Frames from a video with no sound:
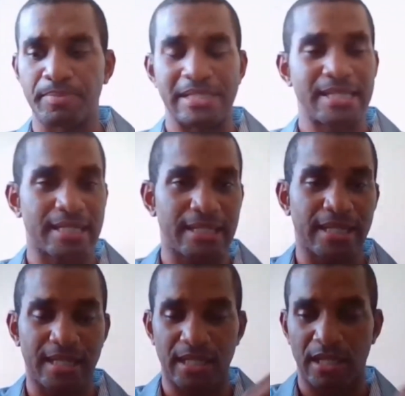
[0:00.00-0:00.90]

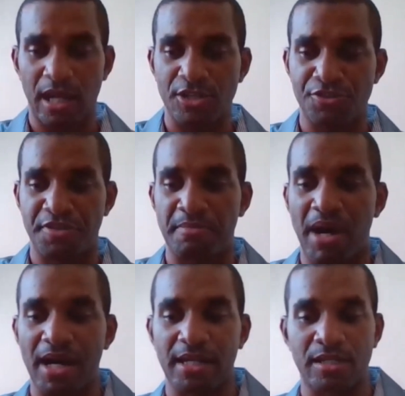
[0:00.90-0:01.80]
particularly in the luxury
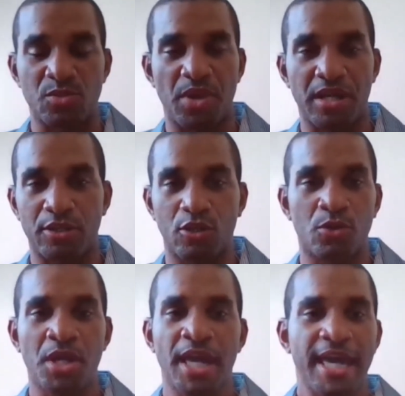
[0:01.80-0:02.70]
market as well.
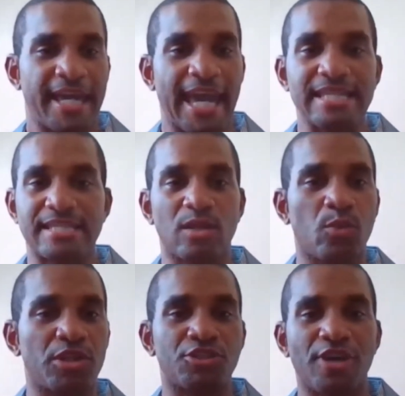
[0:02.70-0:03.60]
Guests still
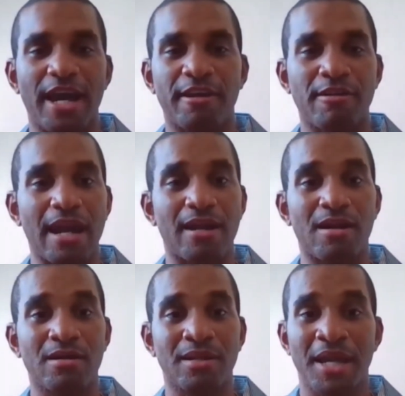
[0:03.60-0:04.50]
want to try crack
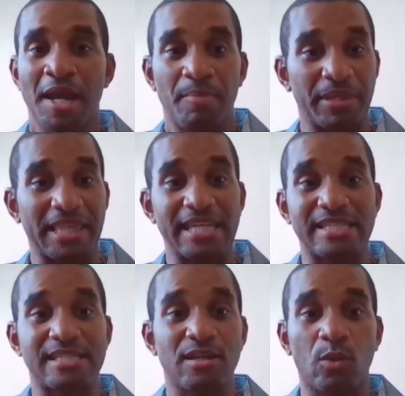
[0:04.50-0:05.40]
conch, but they
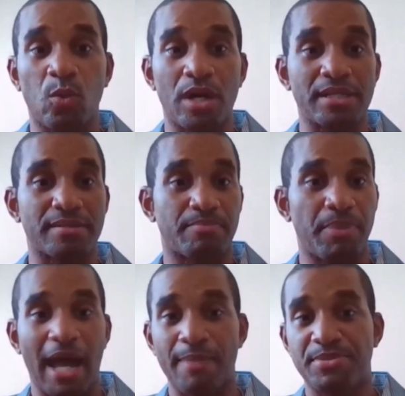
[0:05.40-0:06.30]
still want
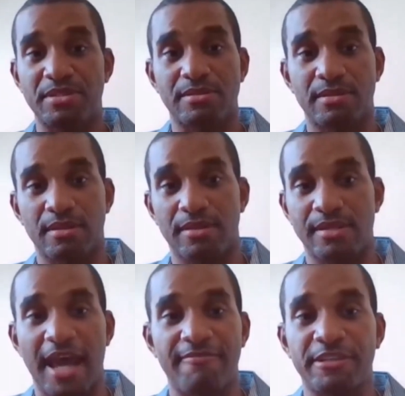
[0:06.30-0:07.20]
perhaps
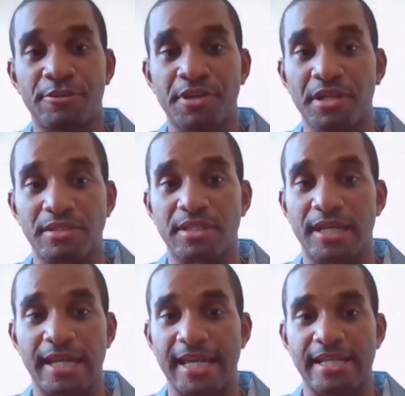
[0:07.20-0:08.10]
to have it grilled
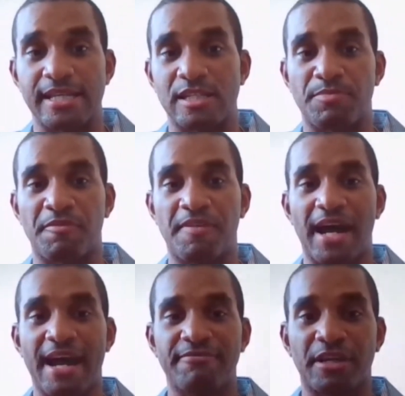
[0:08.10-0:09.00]
and to
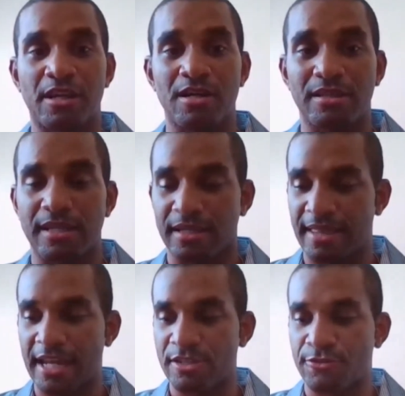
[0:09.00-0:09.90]
have the conch
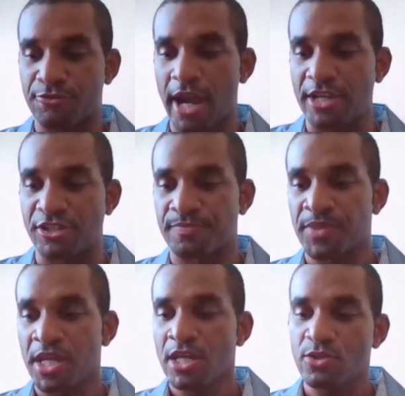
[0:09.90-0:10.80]
that is fresh.
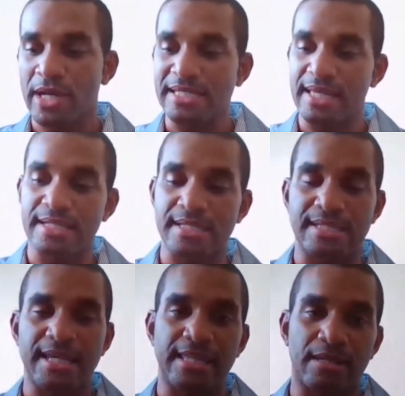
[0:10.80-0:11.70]
So I say that to
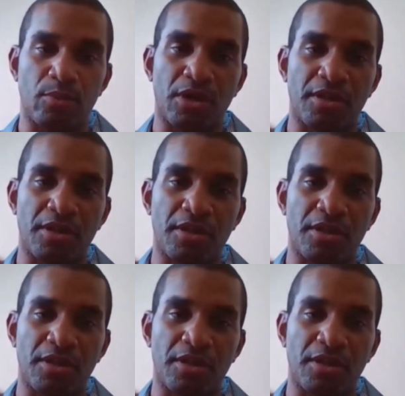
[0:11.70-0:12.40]
say that one of the